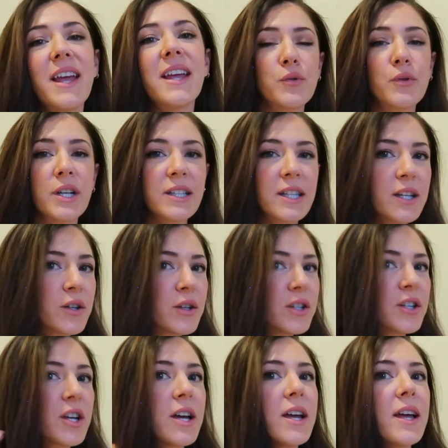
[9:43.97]
It's really
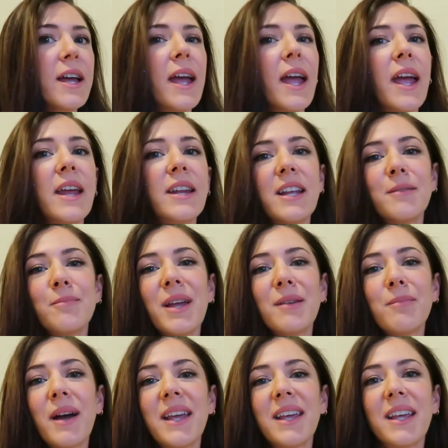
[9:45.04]
good, and it made
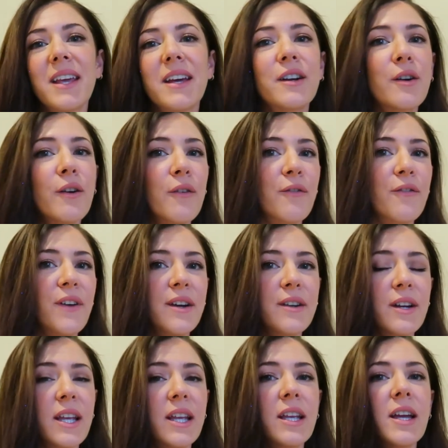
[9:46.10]
my hair
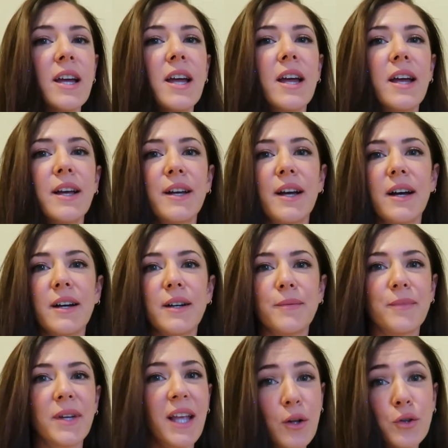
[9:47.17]
very
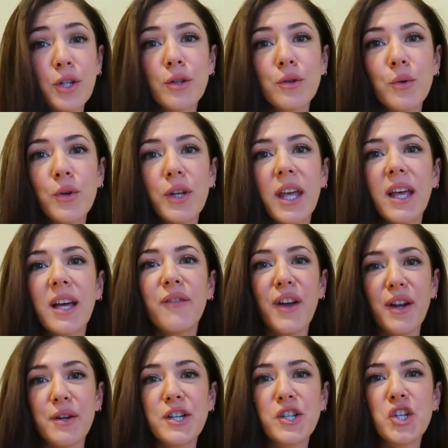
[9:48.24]
healthy looking,
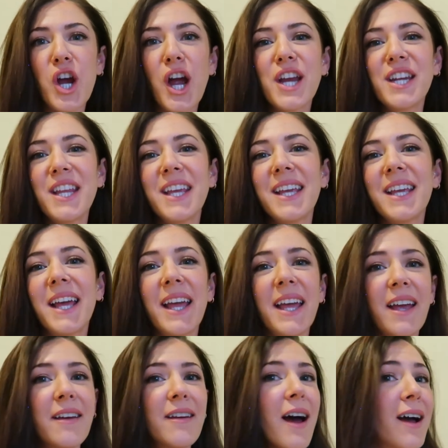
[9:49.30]
very shiny,
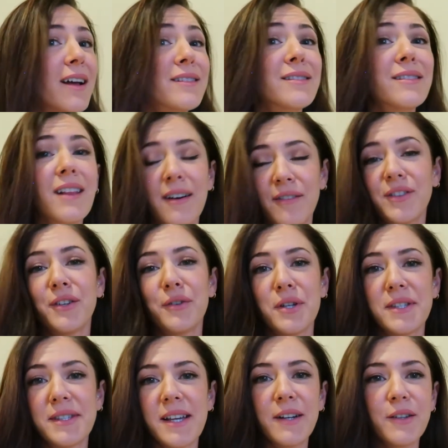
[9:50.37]
and I love the
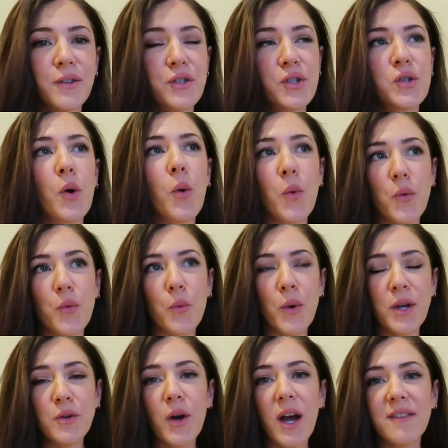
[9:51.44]
results. So when
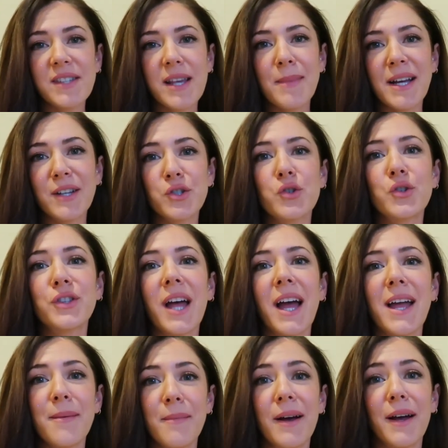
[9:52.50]
you have some extra
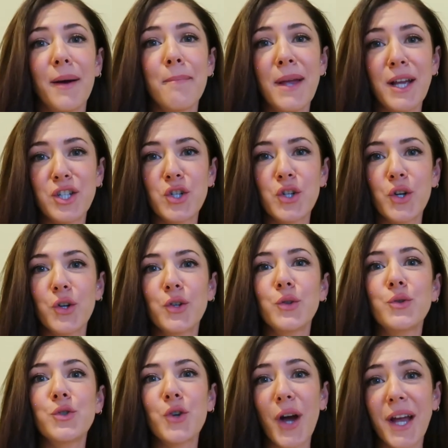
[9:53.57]
time, make sure to
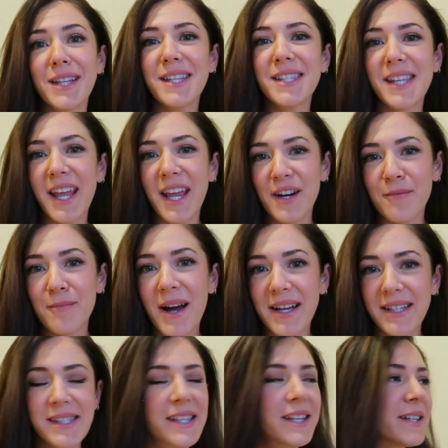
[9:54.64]
try this hair
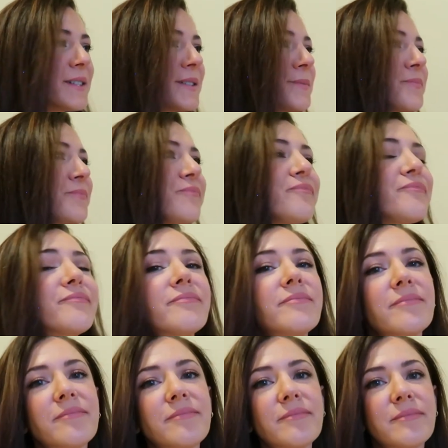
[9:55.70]
mask.
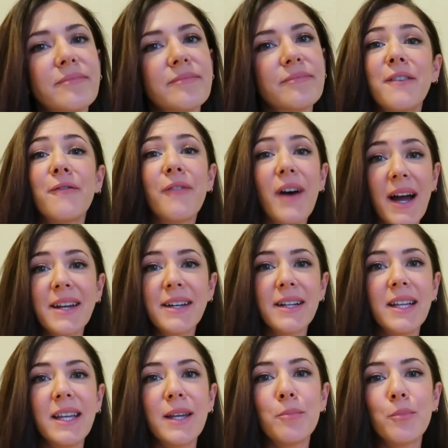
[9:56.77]
I
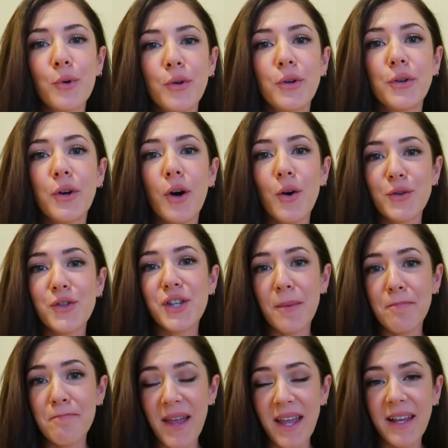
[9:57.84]
finally put on
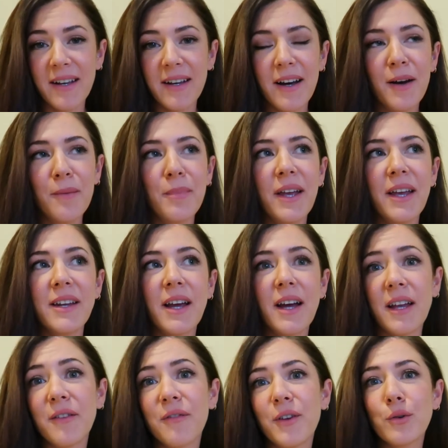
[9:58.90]
some makeup and
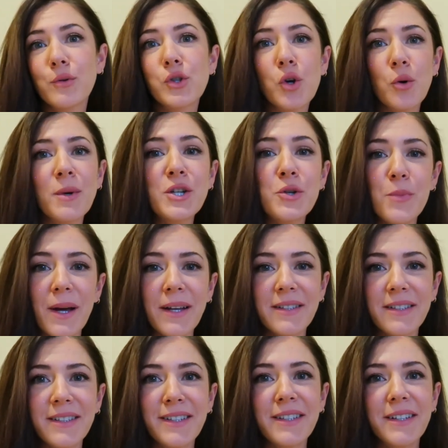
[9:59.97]
I feel so much
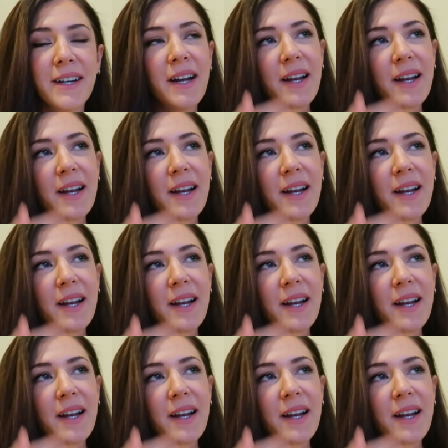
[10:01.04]
better.